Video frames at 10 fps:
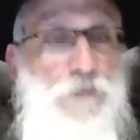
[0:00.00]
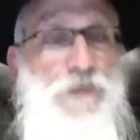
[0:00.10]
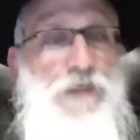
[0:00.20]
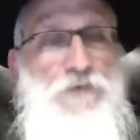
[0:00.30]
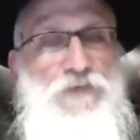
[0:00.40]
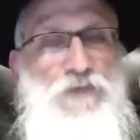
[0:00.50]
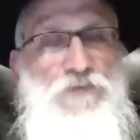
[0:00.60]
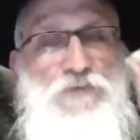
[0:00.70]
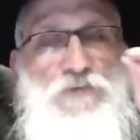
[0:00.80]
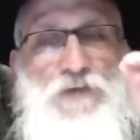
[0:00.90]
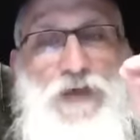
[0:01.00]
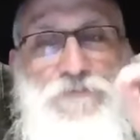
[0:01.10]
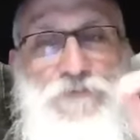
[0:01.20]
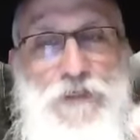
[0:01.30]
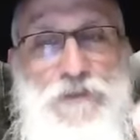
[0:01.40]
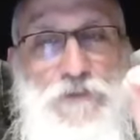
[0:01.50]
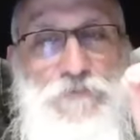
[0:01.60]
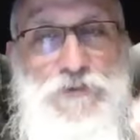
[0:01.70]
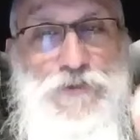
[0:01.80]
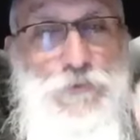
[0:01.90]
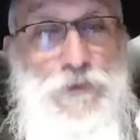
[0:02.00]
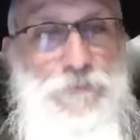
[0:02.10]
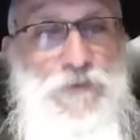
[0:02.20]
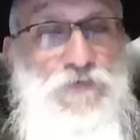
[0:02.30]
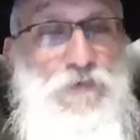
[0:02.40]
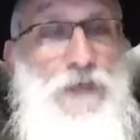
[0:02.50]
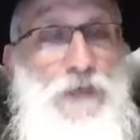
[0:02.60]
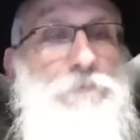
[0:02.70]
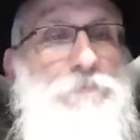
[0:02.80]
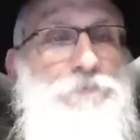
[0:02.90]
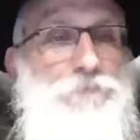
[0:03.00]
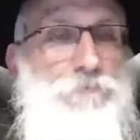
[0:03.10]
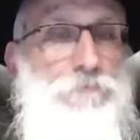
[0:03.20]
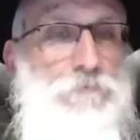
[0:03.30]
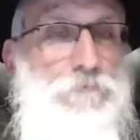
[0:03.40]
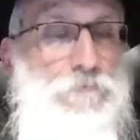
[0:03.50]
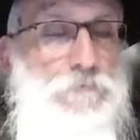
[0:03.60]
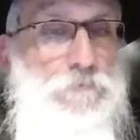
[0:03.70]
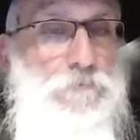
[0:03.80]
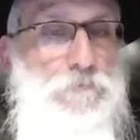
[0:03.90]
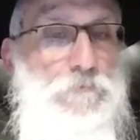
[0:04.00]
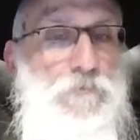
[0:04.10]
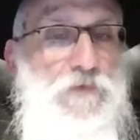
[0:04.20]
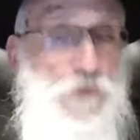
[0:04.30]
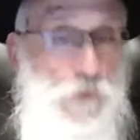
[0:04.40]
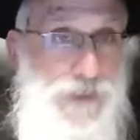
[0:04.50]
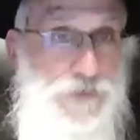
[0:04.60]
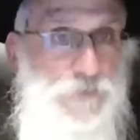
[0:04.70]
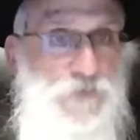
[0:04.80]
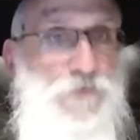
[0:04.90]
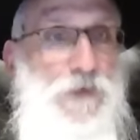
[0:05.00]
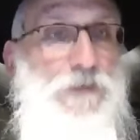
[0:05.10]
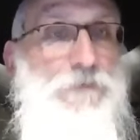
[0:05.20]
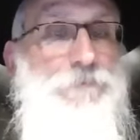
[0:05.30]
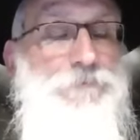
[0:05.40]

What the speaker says: Because this is the avodah of a Jew in Mitzrayim, to go out of Mitzrayim.